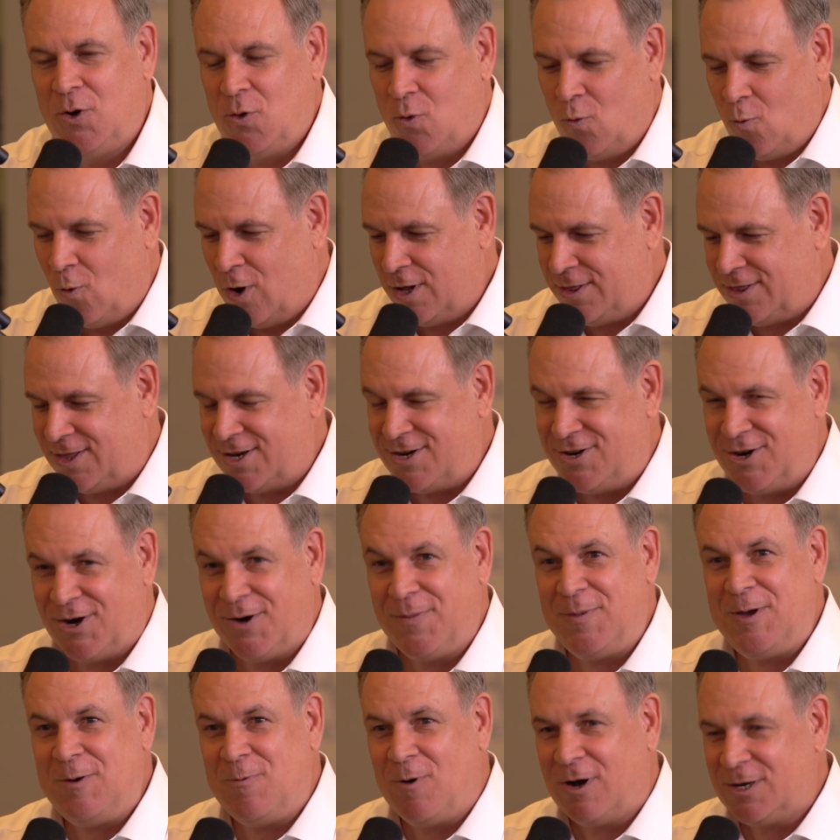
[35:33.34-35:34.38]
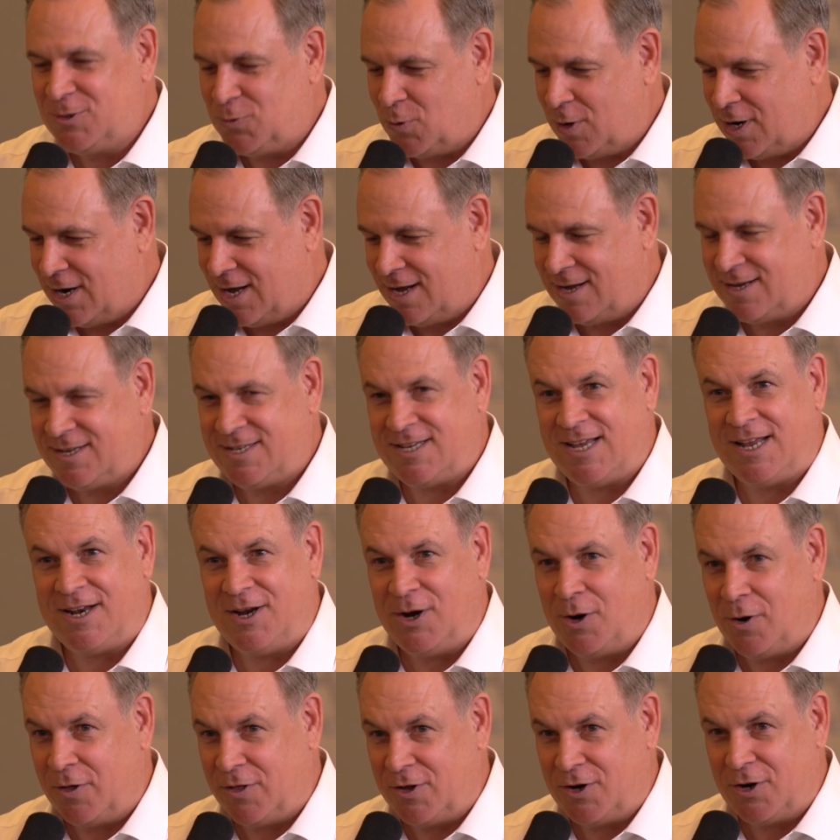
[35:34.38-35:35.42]
what the Derby was, where I said,
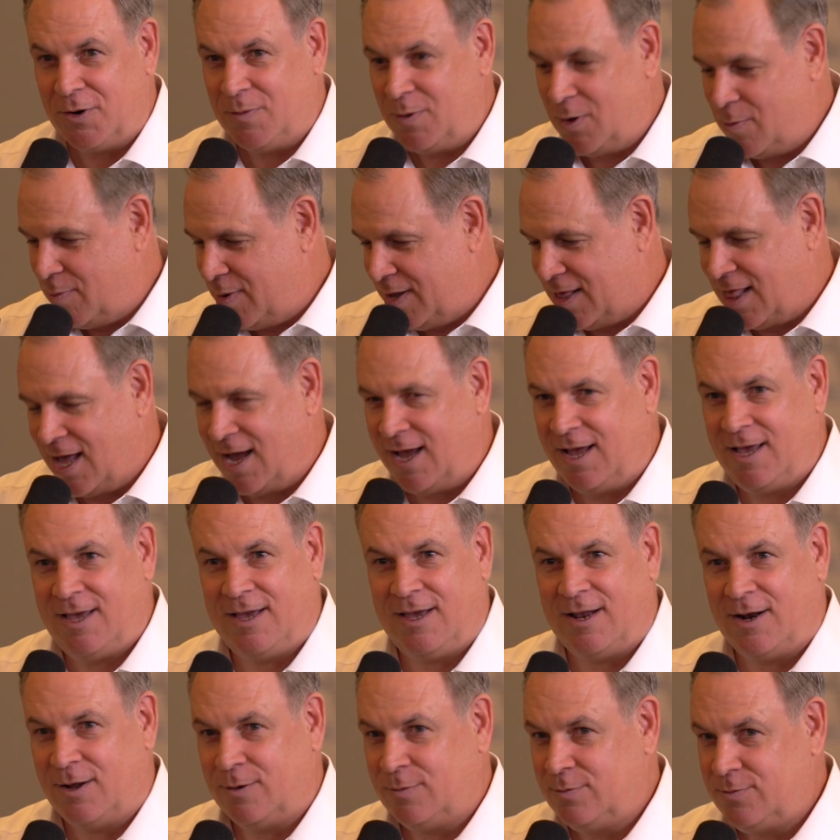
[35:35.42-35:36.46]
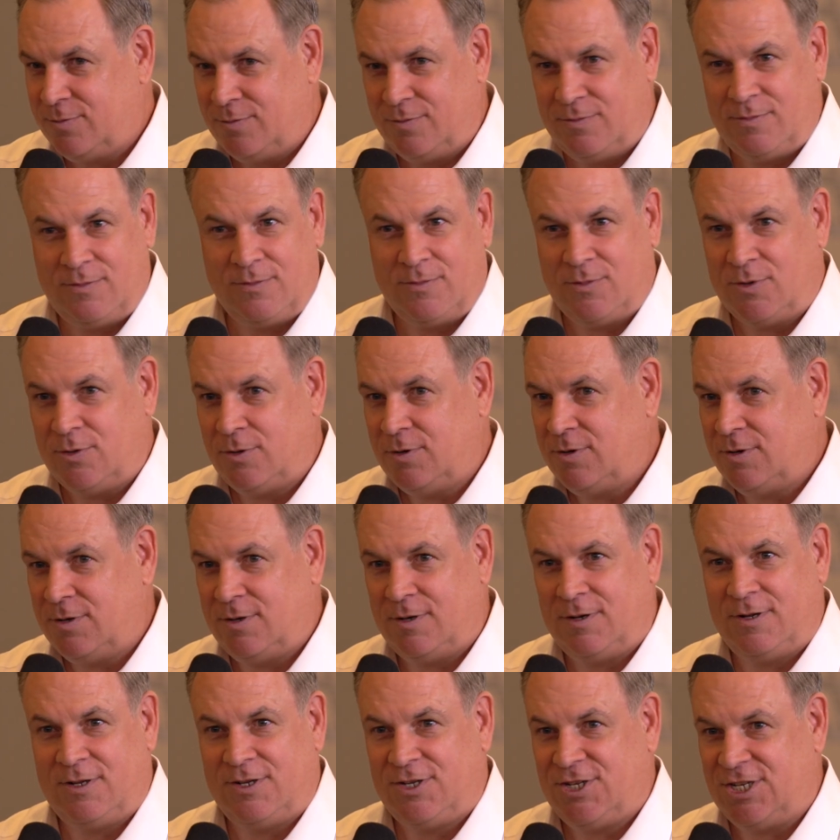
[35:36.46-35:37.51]
the Derby would be like,
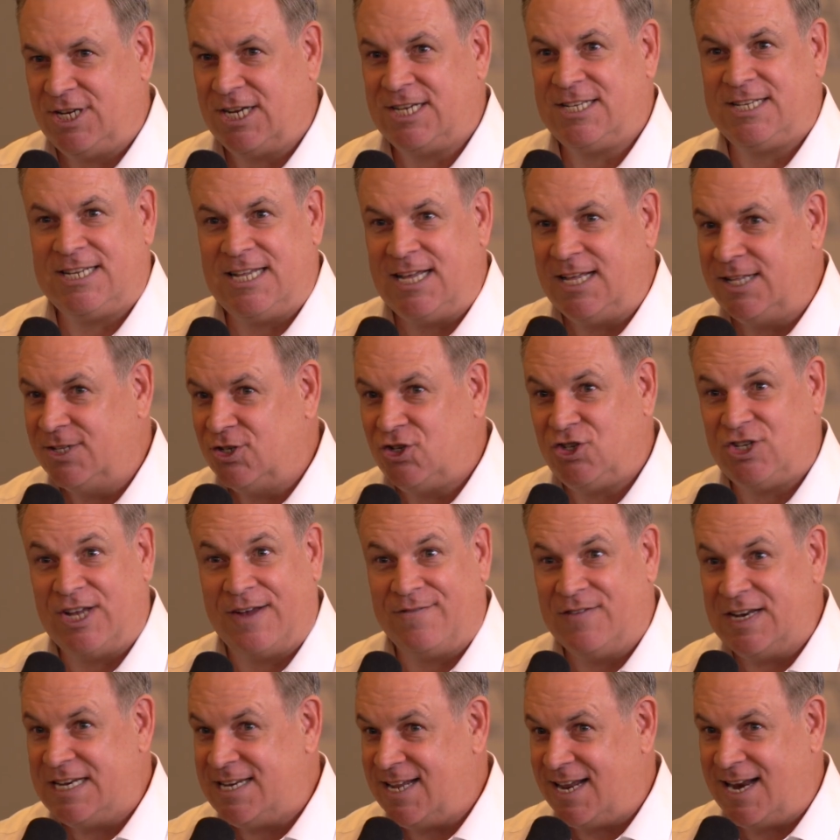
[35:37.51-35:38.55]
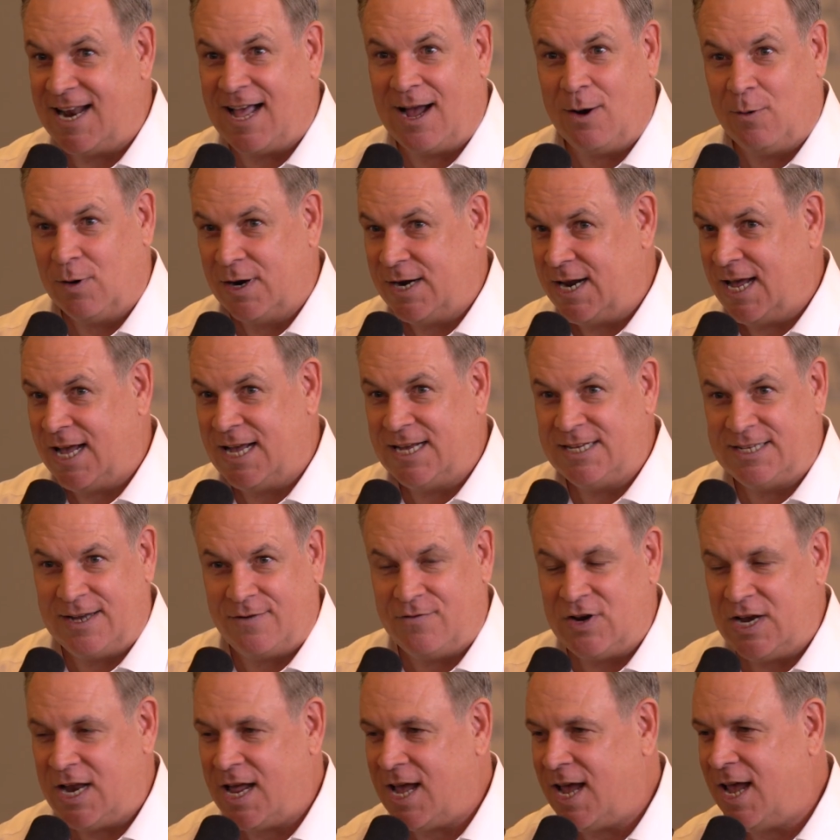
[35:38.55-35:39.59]
16, 17 hour days
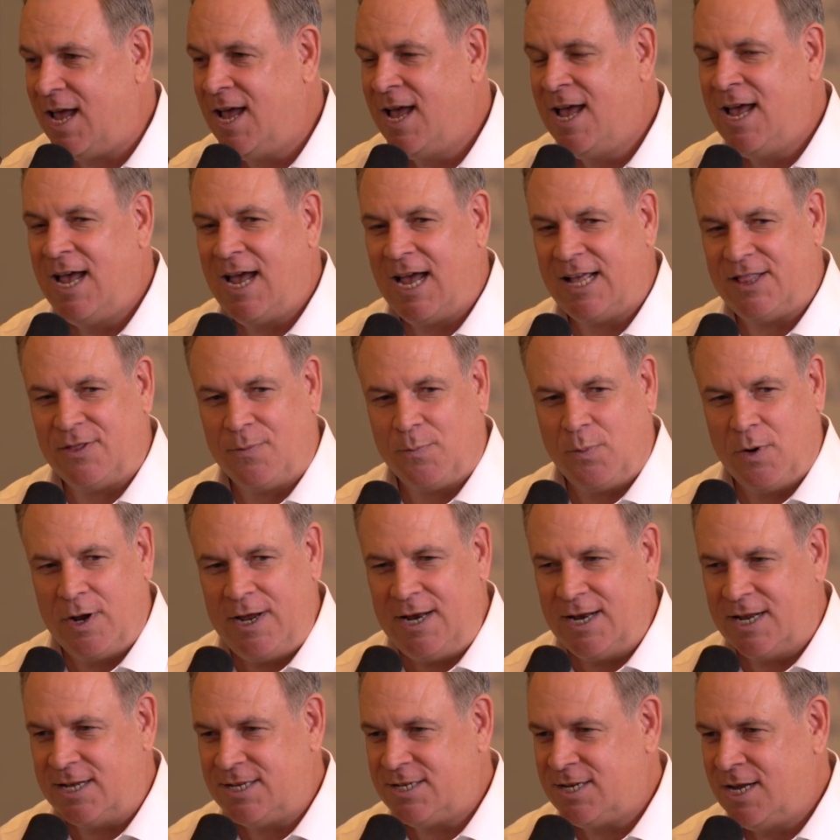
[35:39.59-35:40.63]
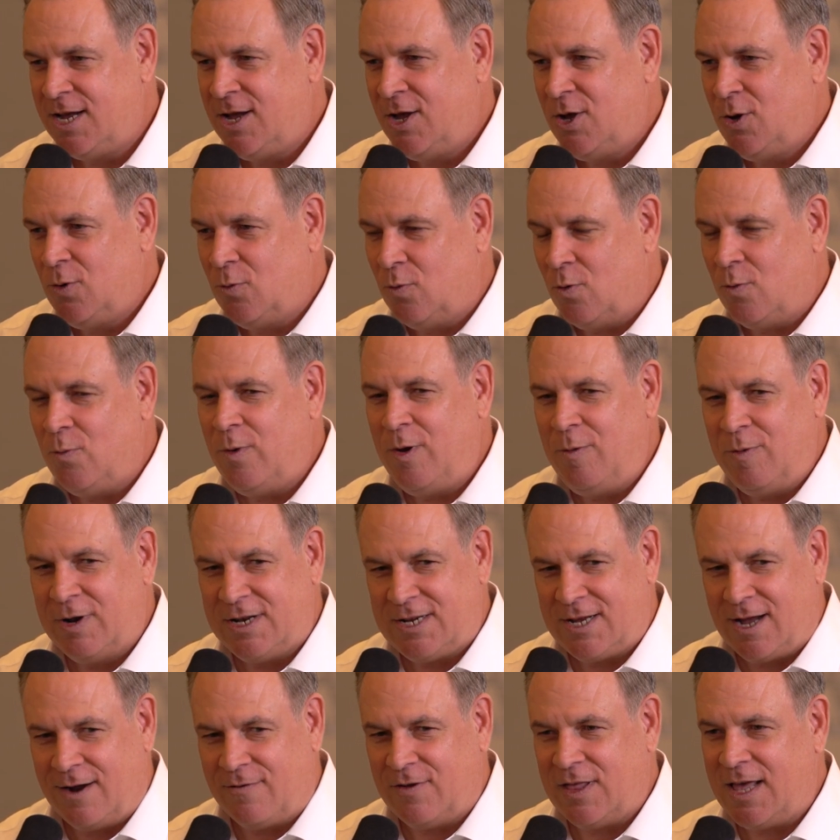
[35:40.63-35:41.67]
every day. At the Preakness, when we went to
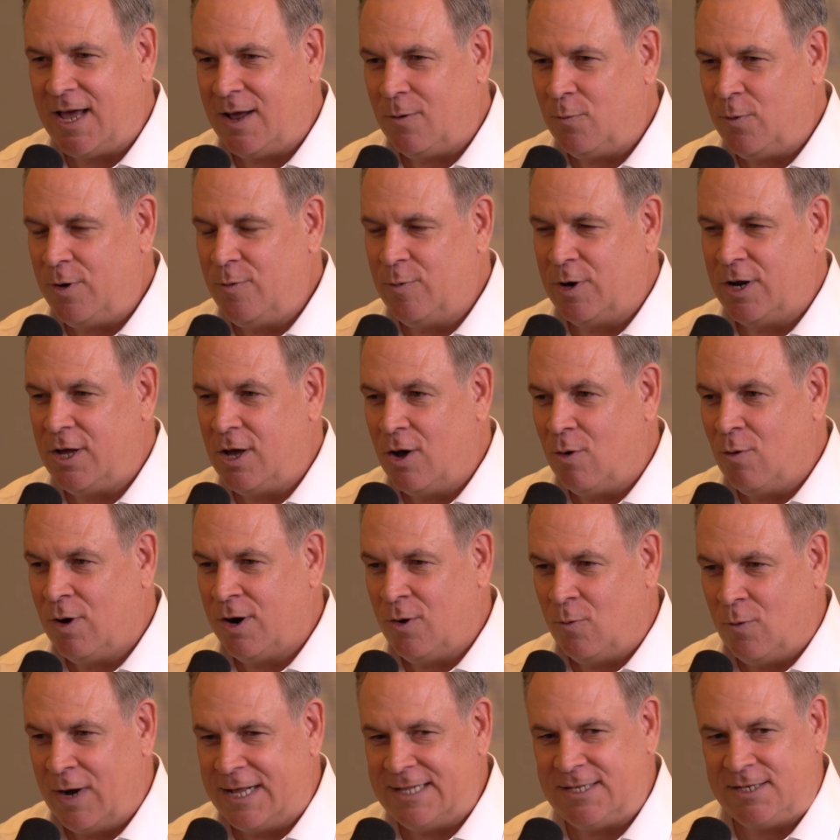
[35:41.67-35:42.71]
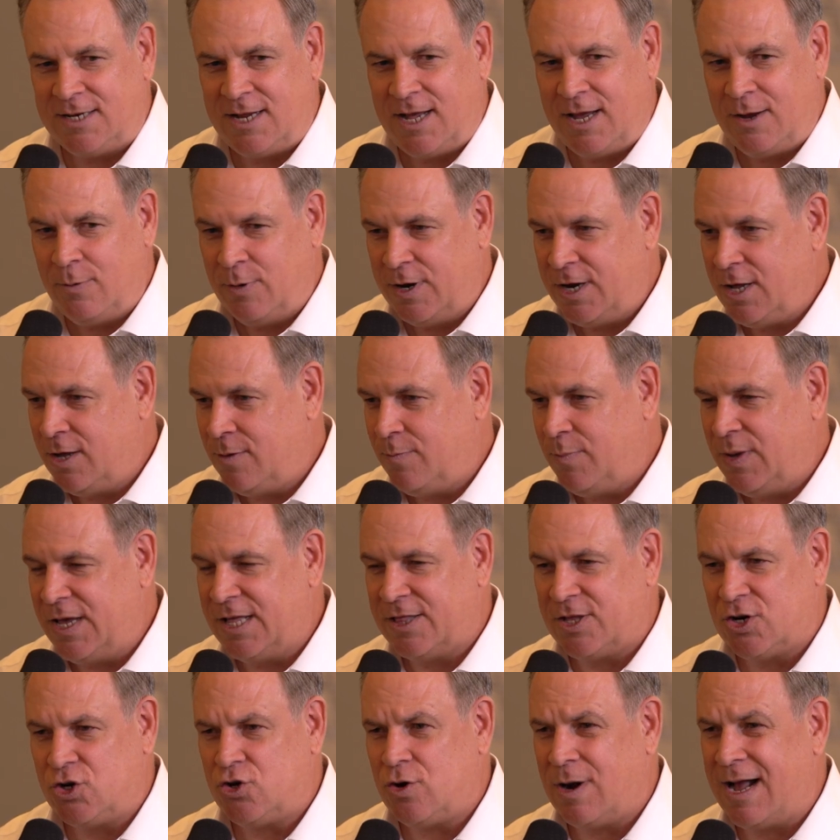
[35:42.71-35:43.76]
cover that, we would go on a Wednesday. We'd be at
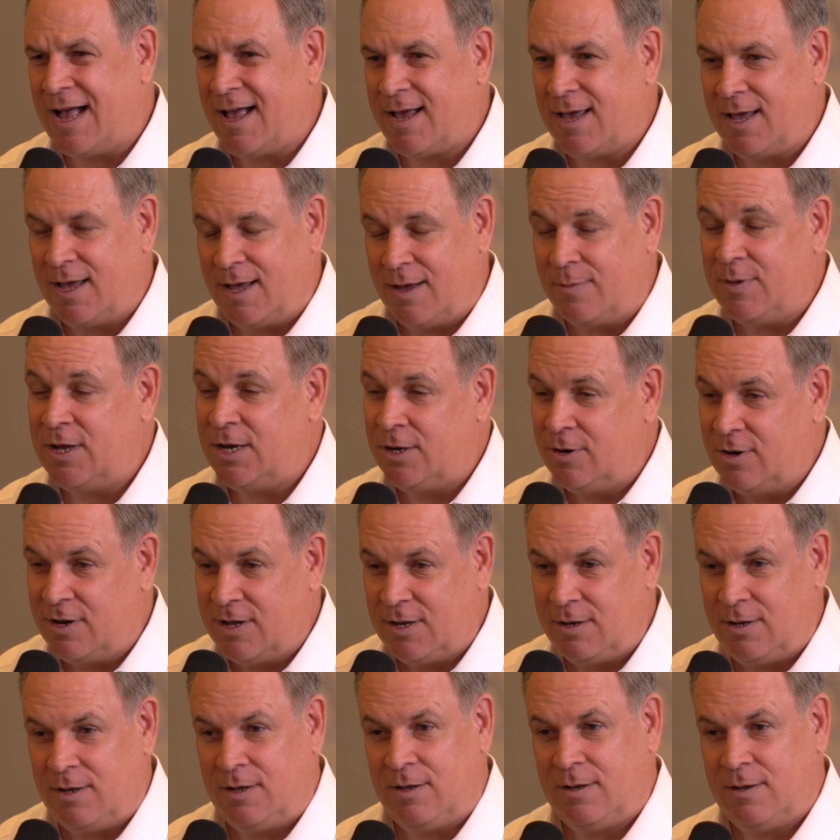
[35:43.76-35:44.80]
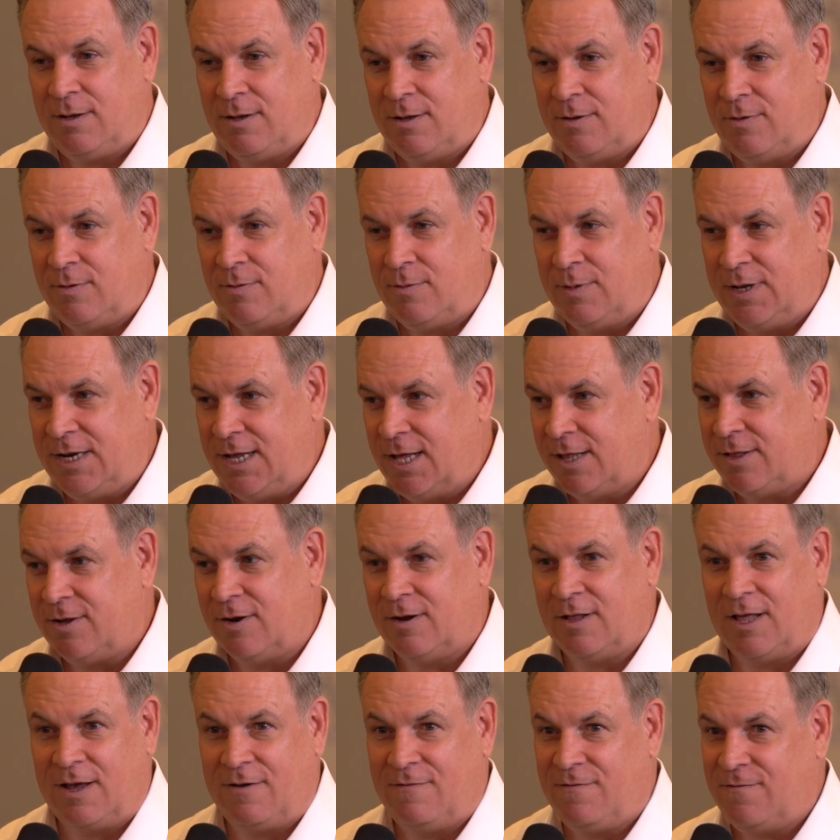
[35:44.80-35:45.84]
the track. We'd get there
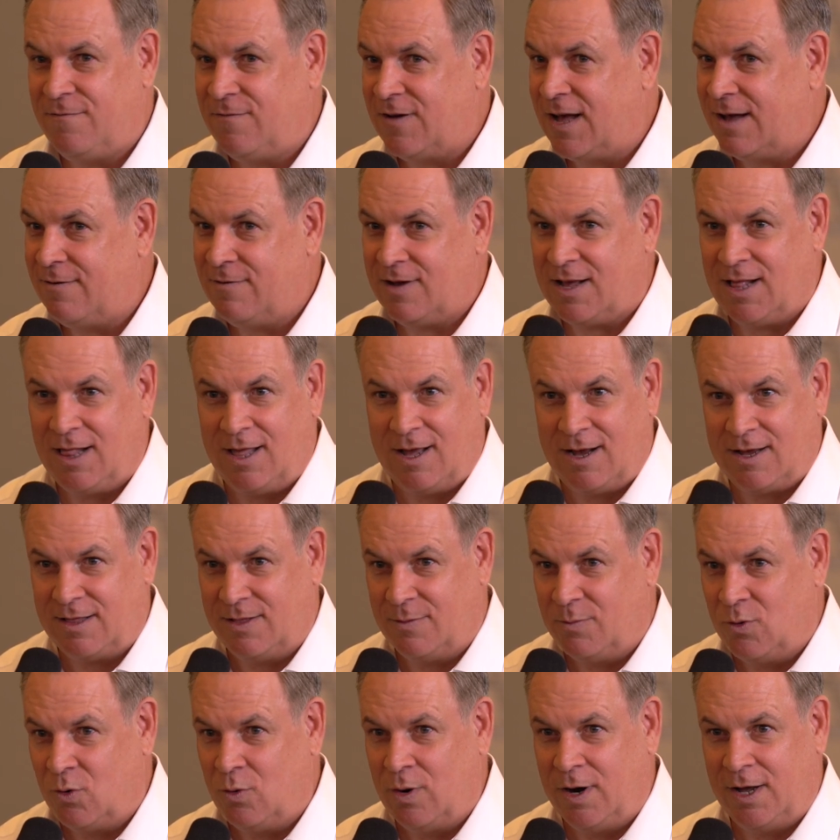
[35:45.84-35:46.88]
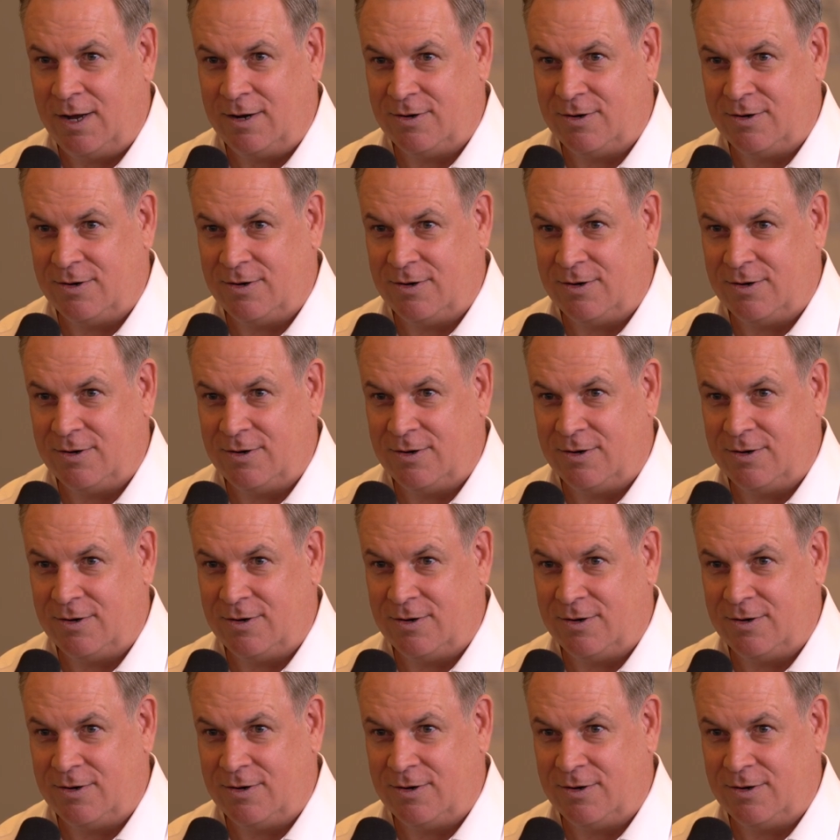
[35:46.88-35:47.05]
at like 5 o'clock in the morning or